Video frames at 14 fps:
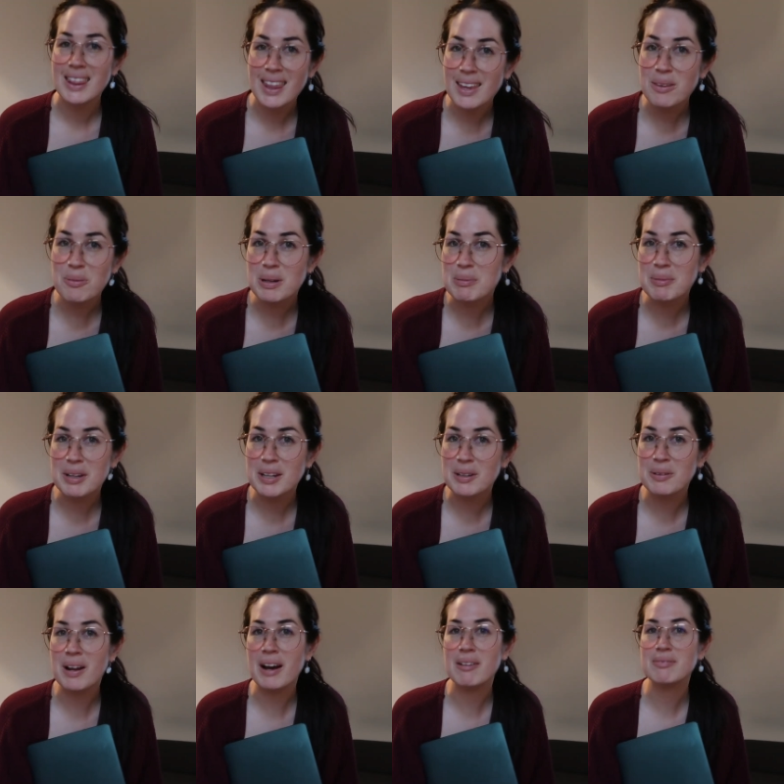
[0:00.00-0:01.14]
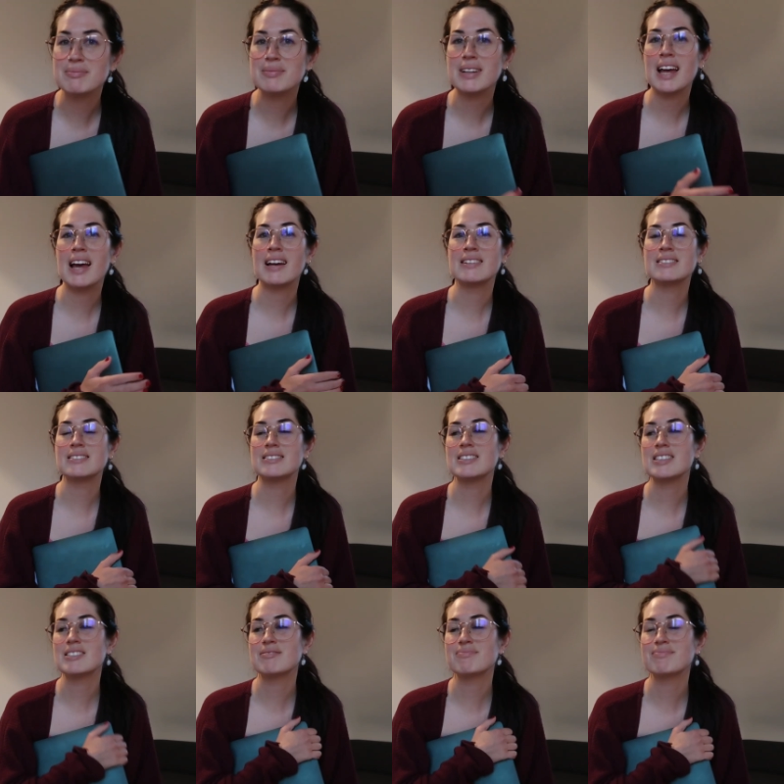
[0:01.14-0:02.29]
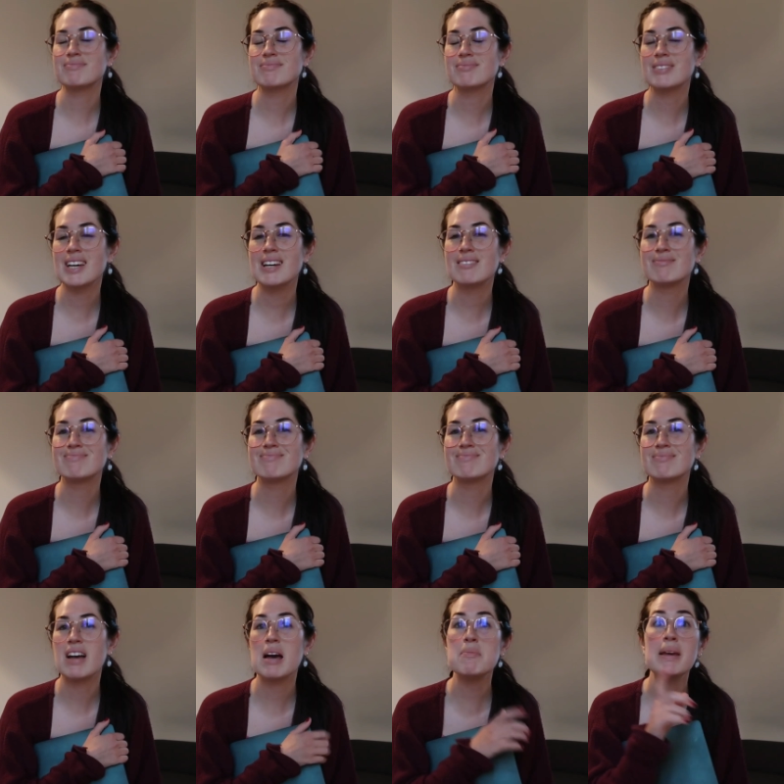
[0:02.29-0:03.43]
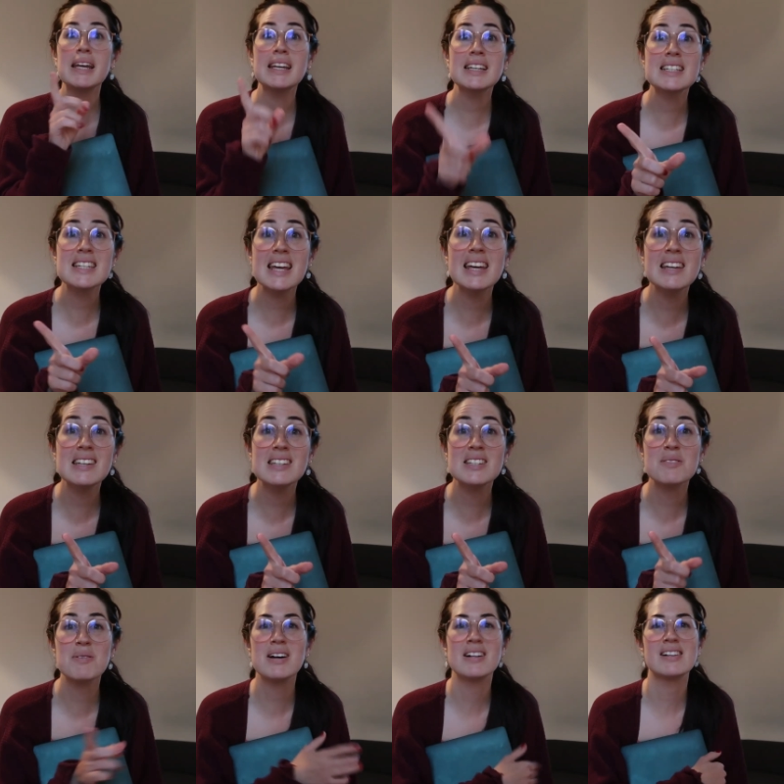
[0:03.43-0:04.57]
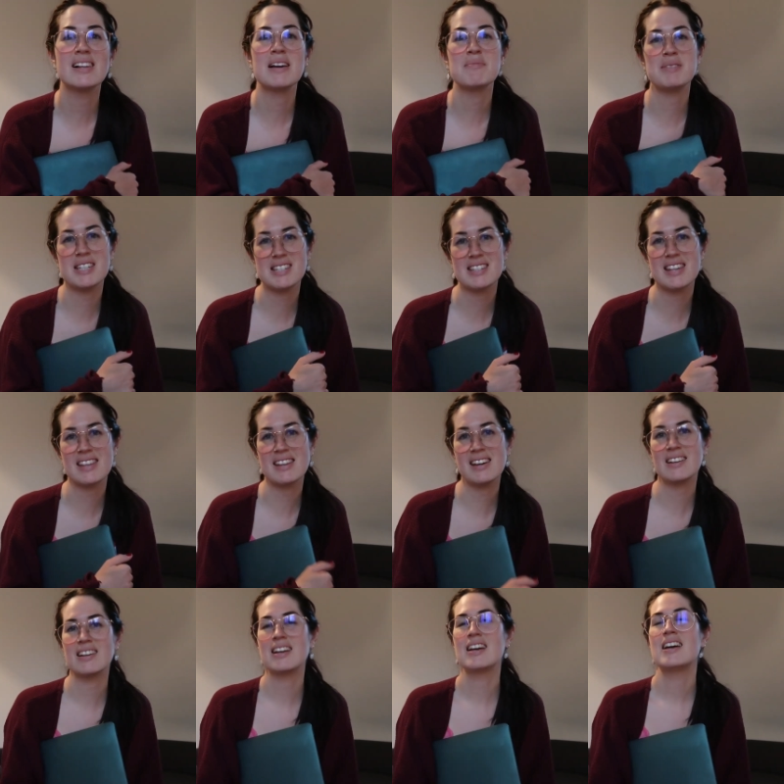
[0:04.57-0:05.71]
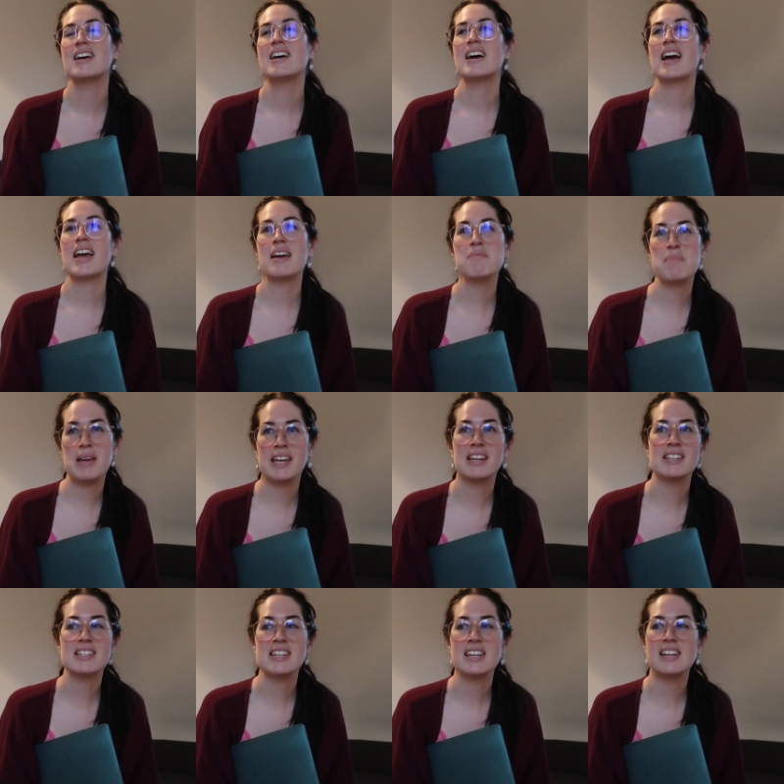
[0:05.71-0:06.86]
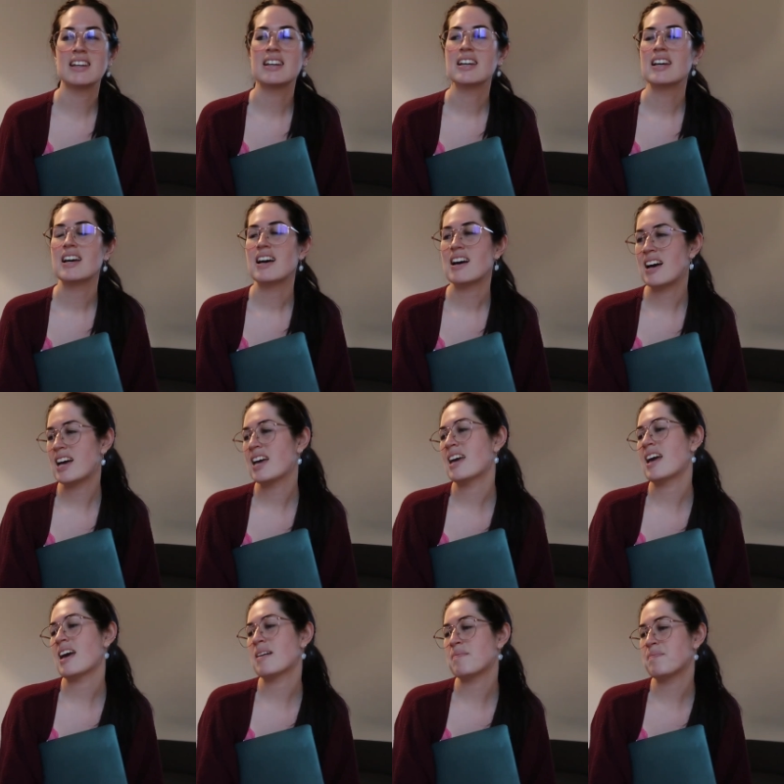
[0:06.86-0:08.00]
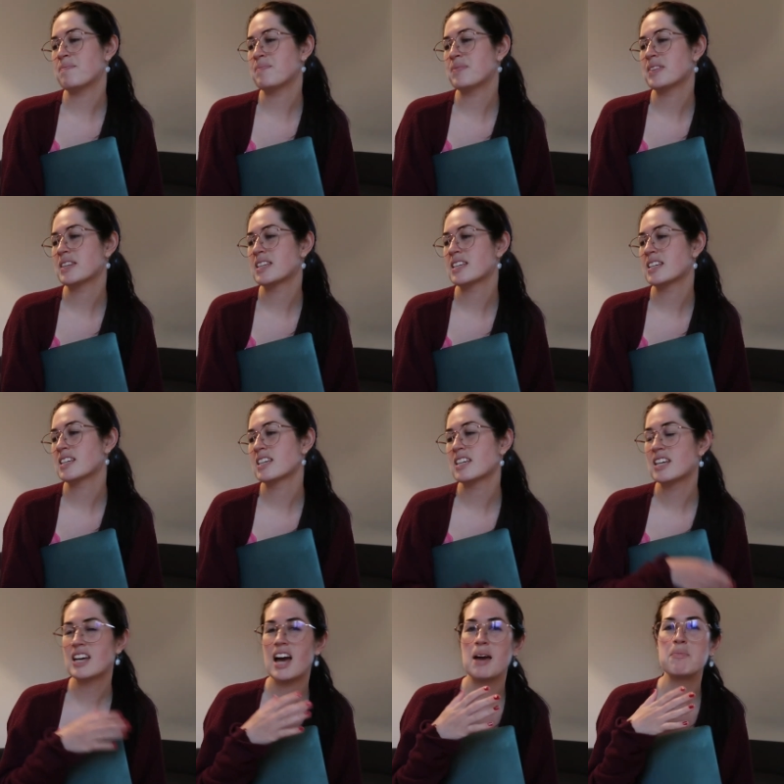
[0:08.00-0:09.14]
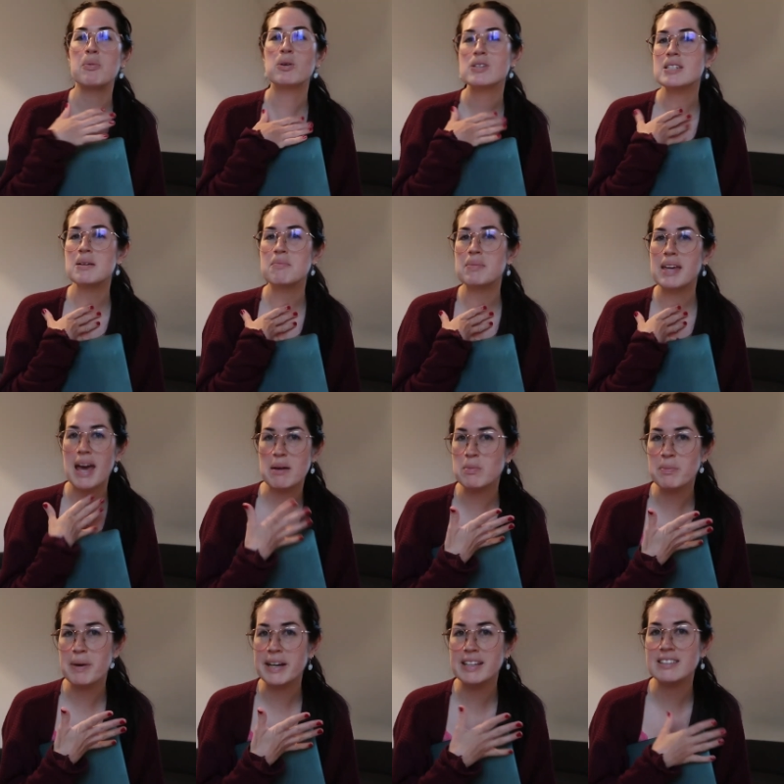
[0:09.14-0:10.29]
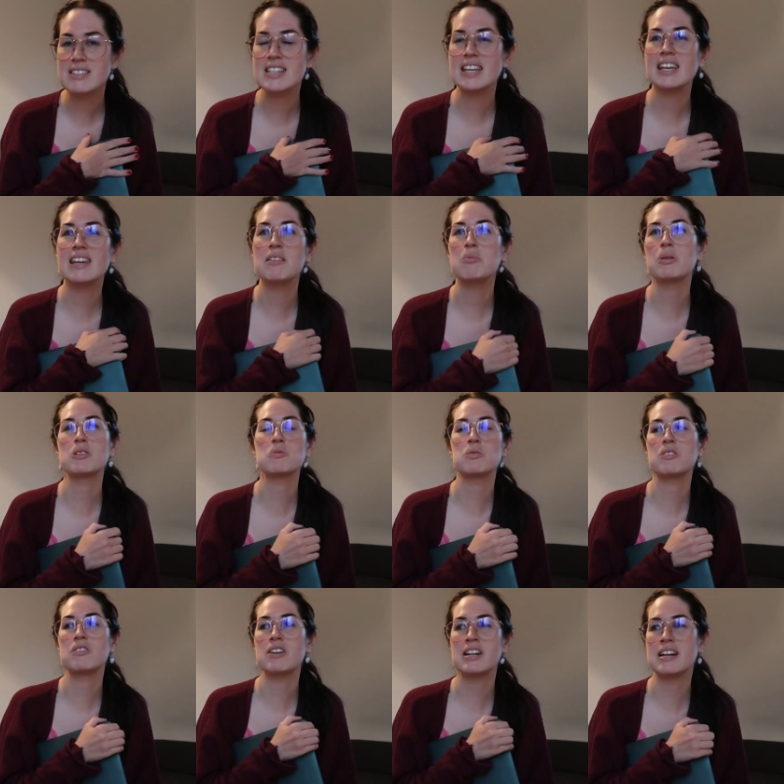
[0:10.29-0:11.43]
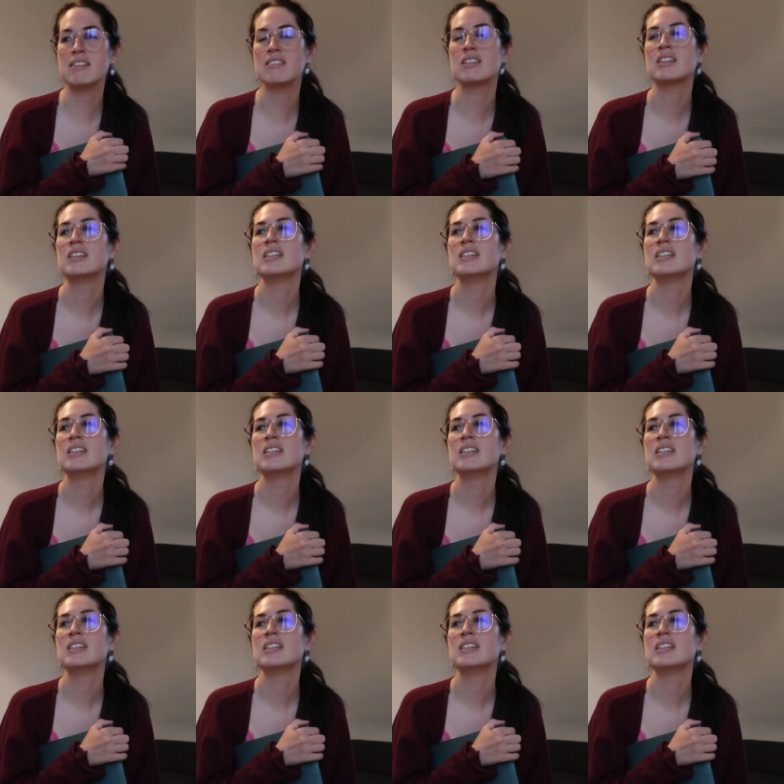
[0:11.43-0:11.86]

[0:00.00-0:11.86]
that's what I'm gonna do now. And yeah, I'm making a tea as well. I meant to say that. I am making a tea. I bought some chamomile tea because we'd run out,